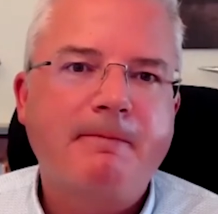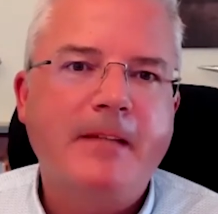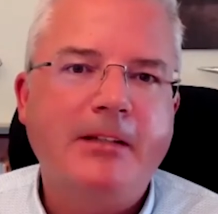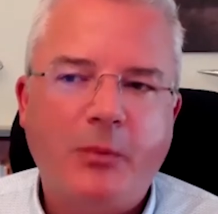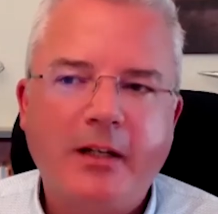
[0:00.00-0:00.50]

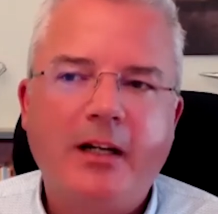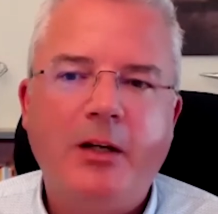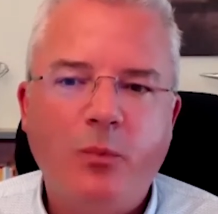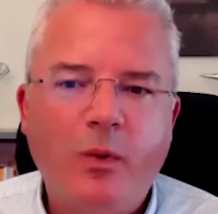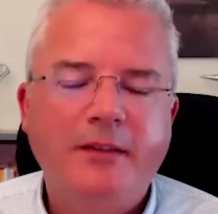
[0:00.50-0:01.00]
It's what I
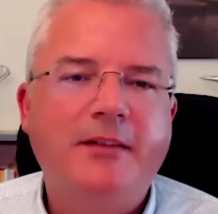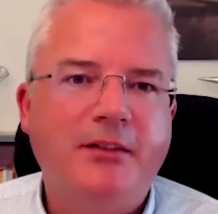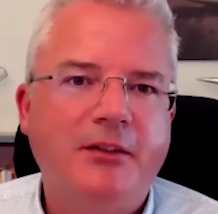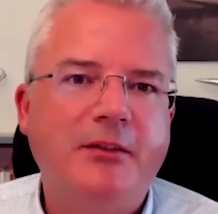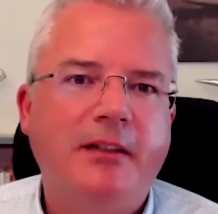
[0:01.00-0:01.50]
want to
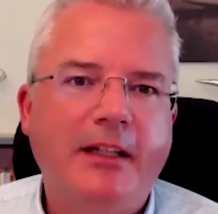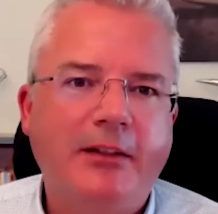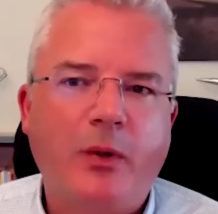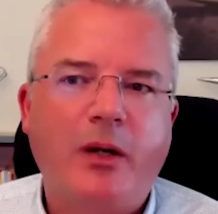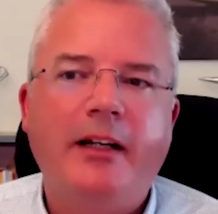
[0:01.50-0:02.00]
do.
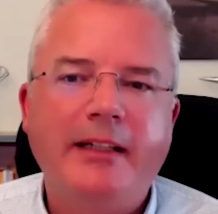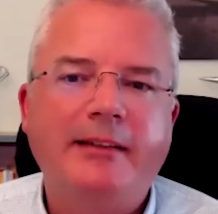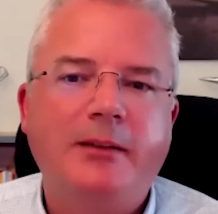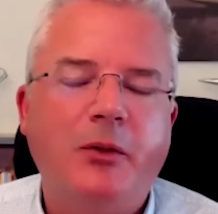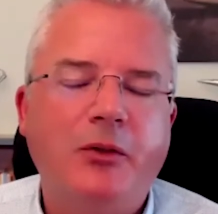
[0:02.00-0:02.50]
It's where I
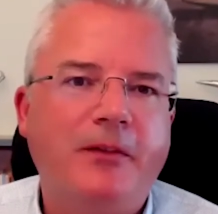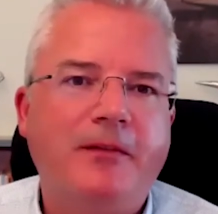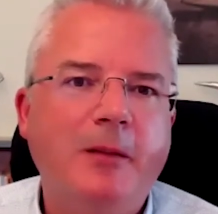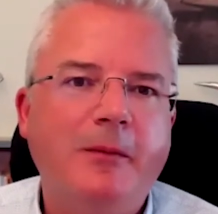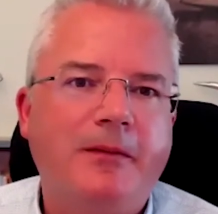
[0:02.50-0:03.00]
get the most
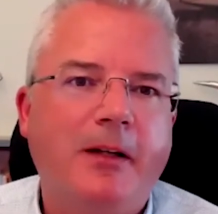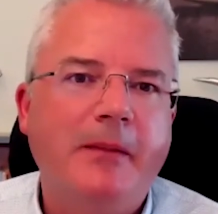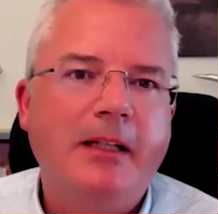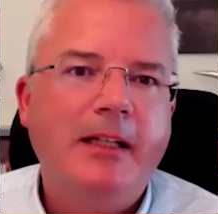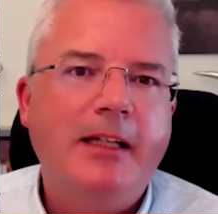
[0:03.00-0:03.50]
fulfillment from.
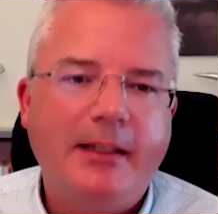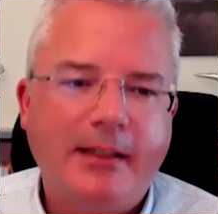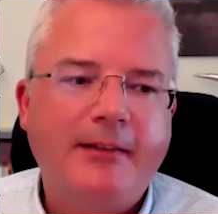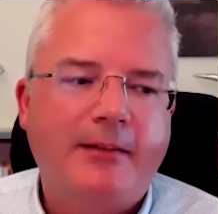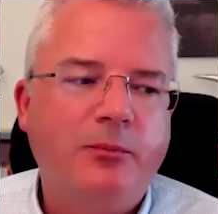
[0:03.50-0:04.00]
And
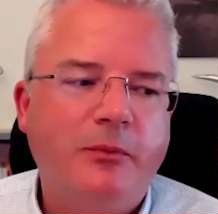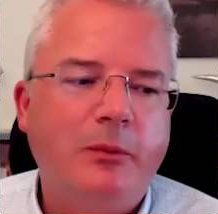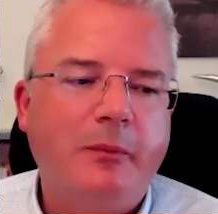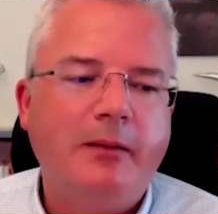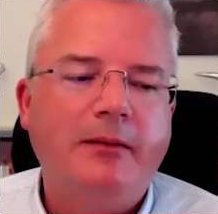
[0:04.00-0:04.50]
that's one of
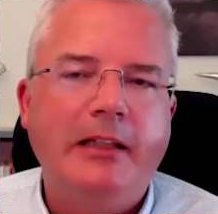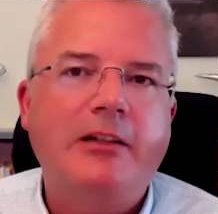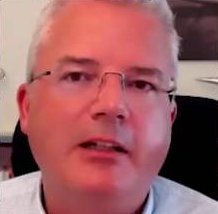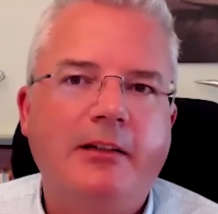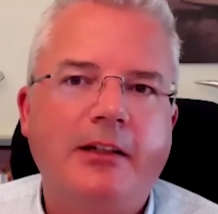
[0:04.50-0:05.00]
my,
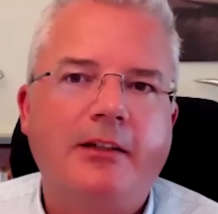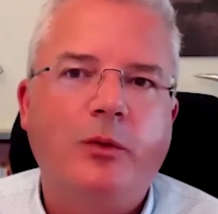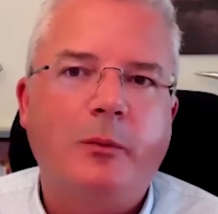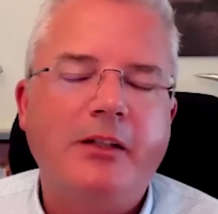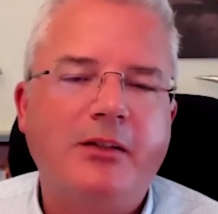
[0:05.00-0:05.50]
literally, it's
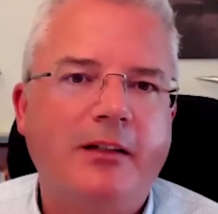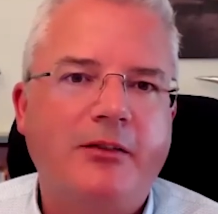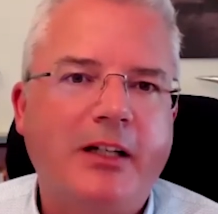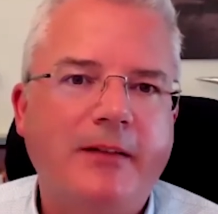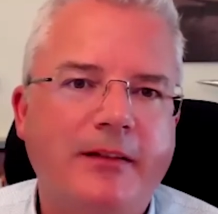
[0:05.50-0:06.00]
one of my genius
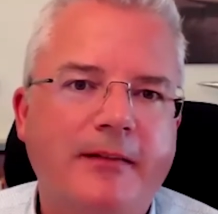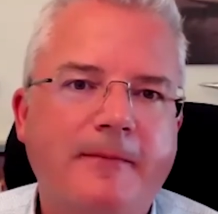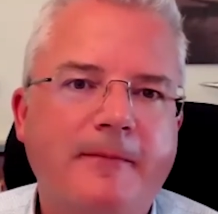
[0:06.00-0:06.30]
drivers.